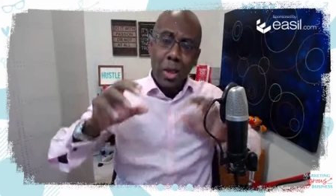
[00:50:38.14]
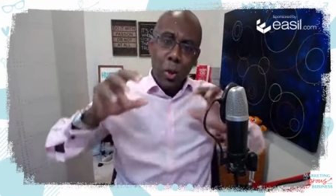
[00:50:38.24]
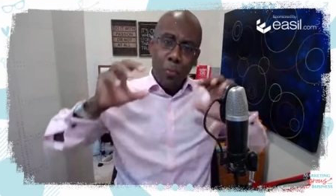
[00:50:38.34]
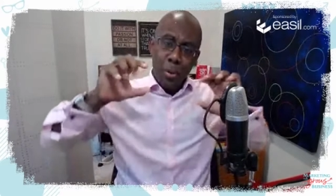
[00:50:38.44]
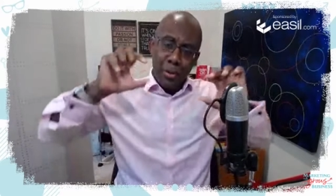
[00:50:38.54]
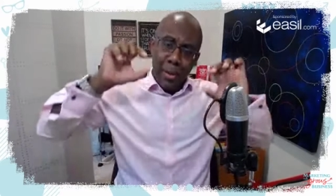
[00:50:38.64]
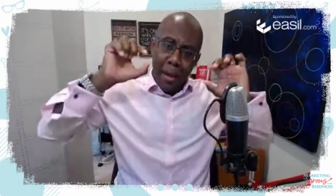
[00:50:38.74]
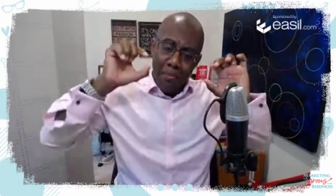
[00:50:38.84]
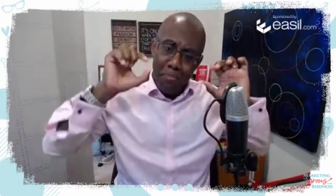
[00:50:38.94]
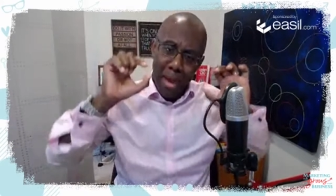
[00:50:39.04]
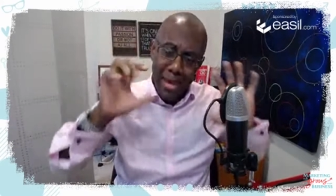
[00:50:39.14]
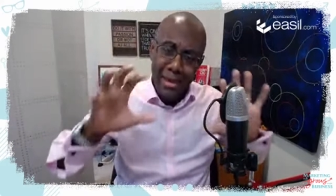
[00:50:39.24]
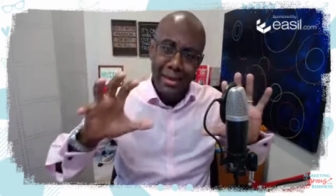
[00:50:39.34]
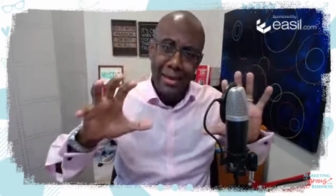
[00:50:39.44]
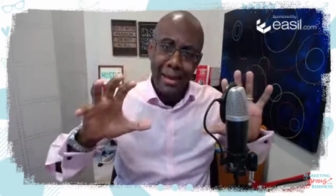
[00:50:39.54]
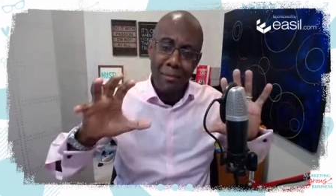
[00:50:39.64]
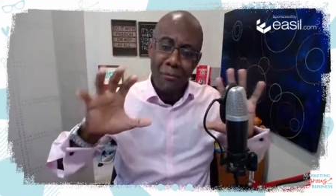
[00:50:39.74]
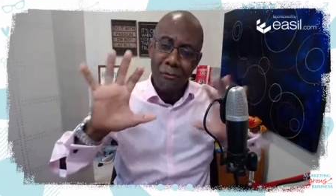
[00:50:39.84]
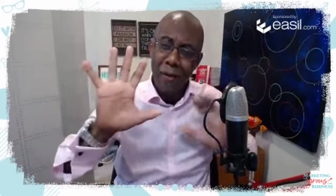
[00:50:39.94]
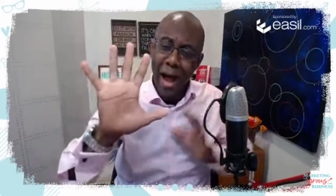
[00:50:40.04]
You put that bacon,
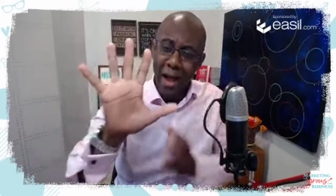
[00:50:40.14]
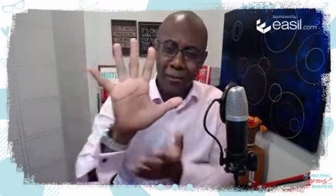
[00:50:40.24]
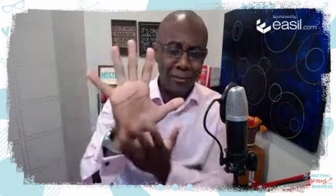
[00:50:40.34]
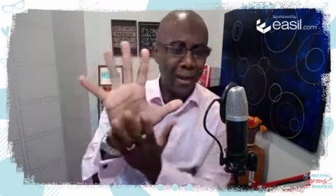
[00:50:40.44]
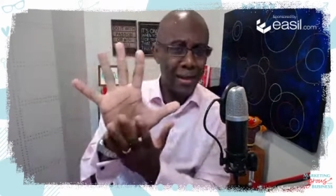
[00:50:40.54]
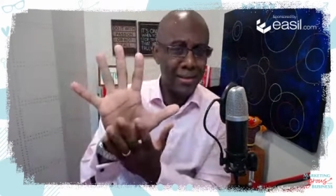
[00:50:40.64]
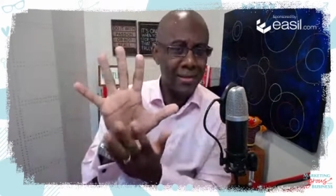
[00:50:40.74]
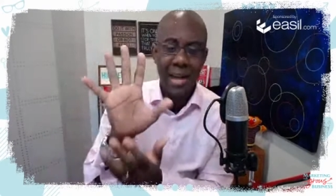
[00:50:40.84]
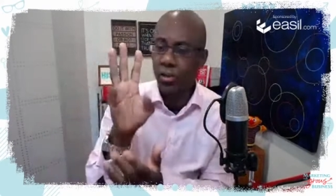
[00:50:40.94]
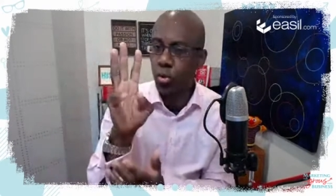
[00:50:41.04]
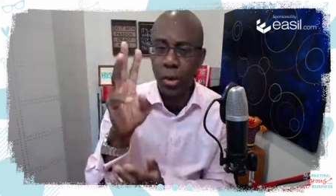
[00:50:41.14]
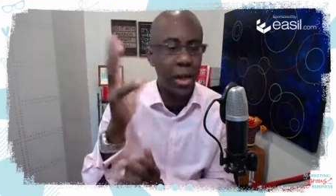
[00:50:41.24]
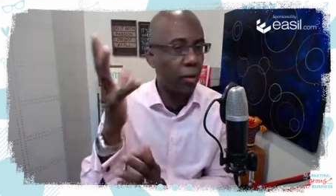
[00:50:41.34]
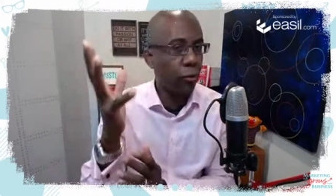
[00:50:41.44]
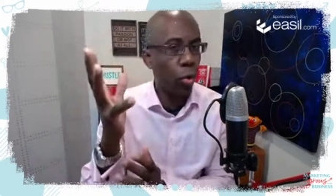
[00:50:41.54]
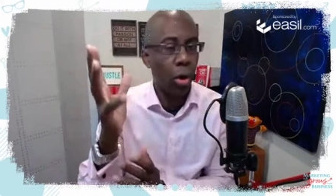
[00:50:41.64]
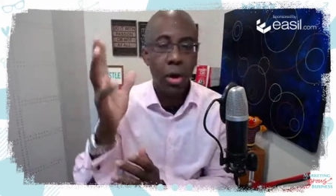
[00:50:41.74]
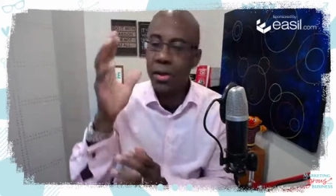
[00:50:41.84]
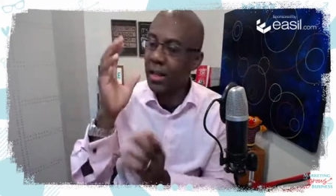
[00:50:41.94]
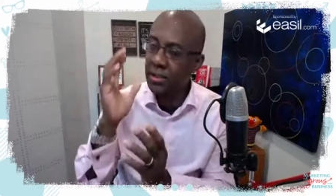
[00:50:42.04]
Kim, 5 slices, not 3, not
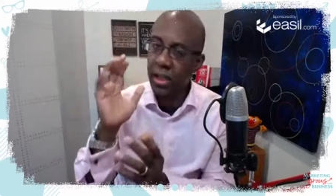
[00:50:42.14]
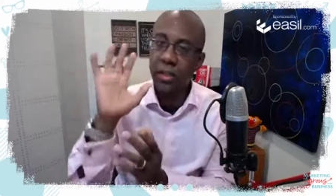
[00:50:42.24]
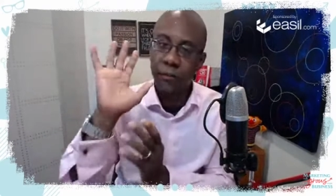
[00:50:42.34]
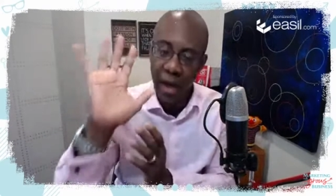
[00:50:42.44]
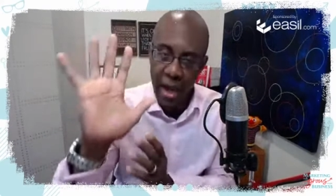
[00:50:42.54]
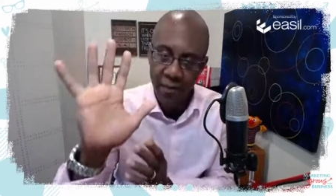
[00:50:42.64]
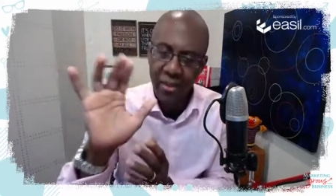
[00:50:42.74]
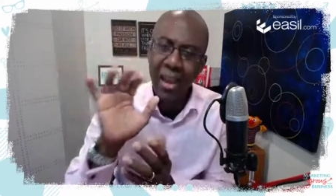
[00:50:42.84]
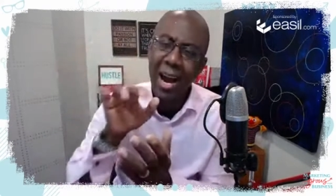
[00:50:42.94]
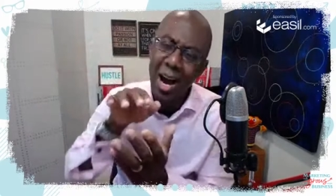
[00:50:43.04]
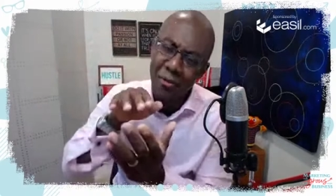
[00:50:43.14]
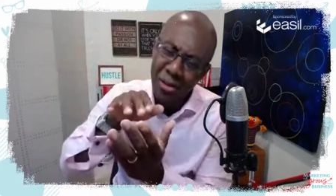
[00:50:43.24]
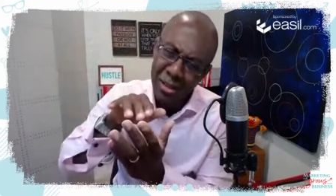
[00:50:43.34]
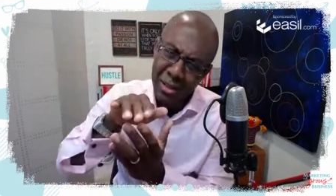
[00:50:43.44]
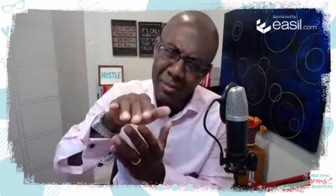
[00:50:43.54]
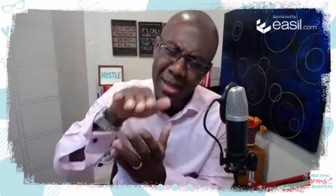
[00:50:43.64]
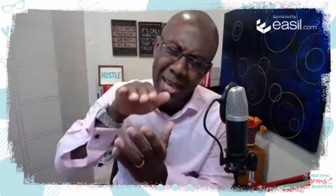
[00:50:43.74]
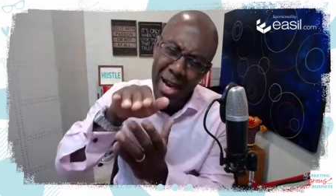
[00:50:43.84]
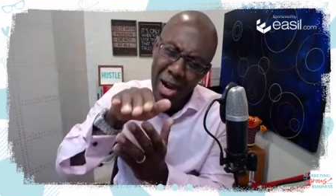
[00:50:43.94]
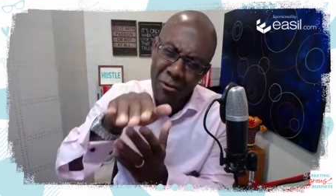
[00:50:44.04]
4, not 6, 5, in the oven, Kim, in
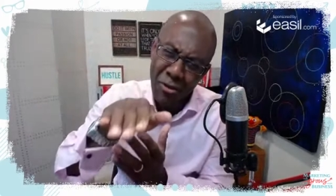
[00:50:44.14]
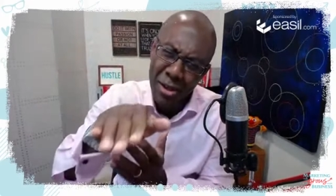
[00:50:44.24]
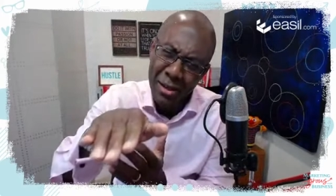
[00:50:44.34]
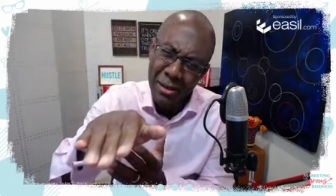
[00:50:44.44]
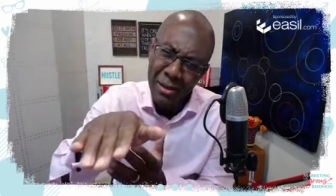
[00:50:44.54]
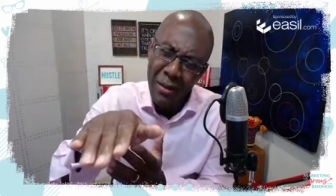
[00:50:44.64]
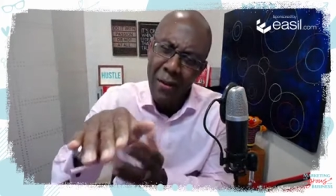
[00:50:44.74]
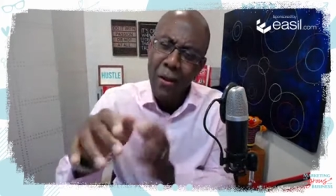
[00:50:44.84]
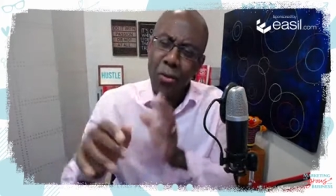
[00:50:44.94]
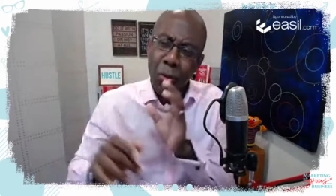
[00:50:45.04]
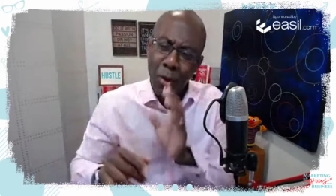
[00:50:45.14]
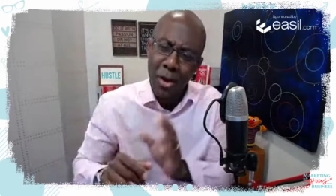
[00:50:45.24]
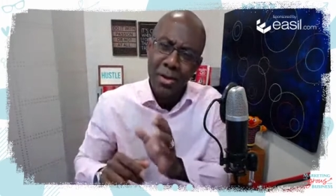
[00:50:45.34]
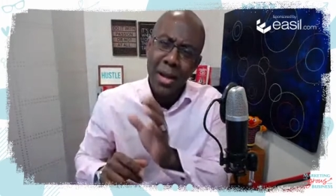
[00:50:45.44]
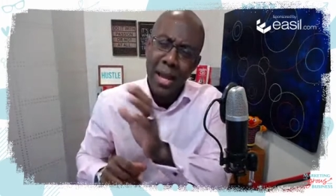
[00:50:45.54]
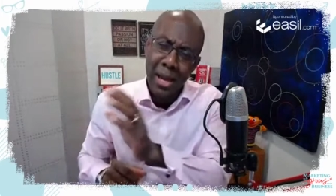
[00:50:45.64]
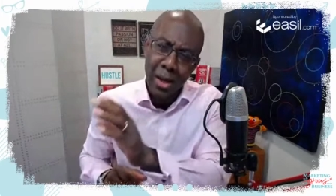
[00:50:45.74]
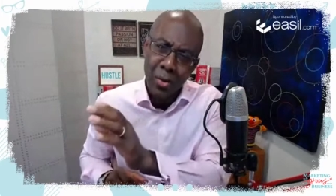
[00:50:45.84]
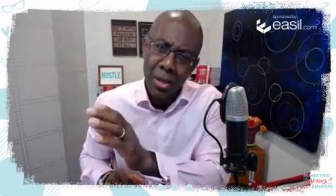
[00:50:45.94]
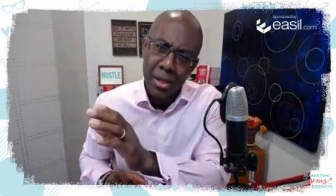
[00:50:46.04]
the oven, 380
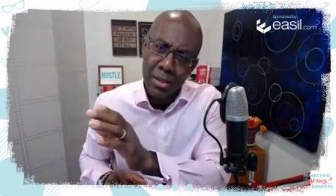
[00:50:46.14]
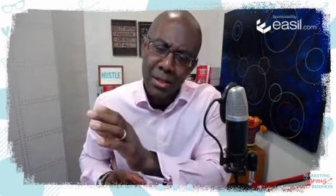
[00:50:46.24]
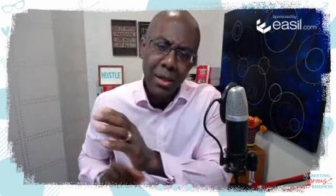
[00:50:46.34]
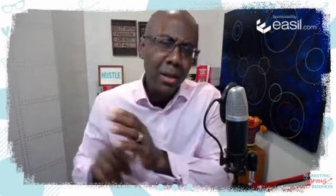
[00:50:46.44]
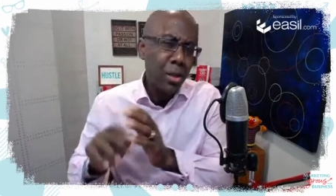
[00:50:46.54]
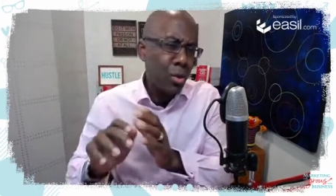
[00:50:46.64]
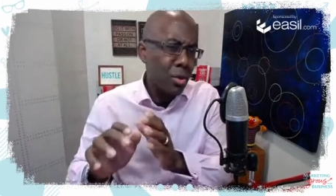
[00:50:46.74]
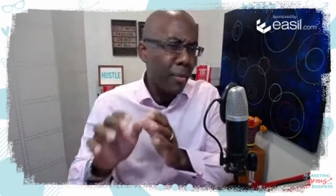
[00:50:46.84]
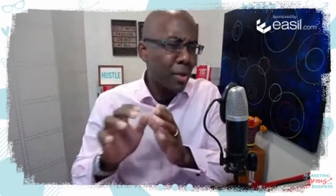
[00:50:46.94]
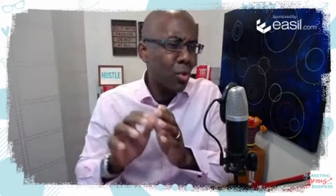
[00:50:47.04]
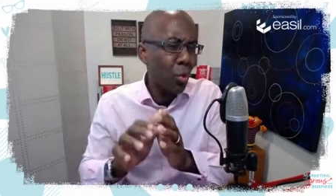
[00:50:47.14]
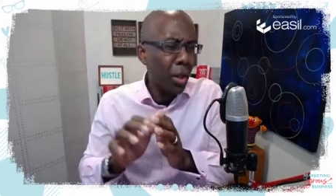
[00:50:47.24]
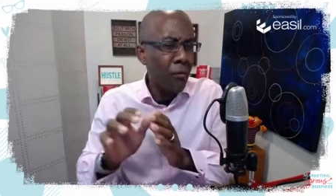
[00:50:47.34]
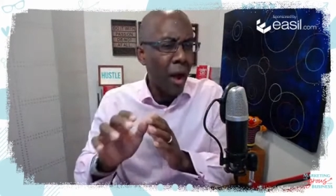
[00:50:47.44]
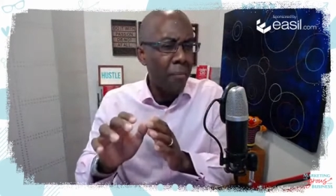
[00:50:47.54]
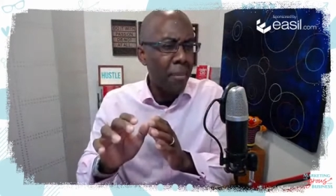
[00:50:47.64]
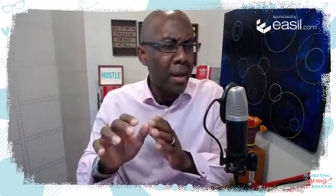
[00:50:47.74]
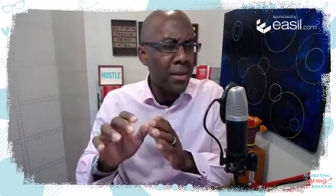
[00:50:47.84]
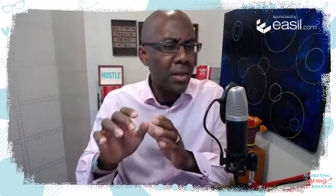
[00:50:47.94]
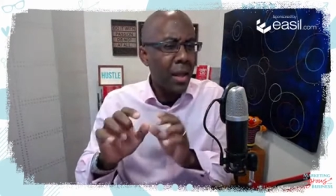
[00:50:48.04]
degrees, usually about 25
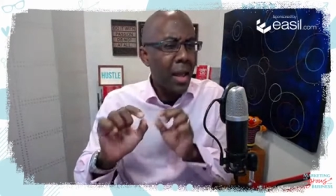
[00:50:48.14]
minutes.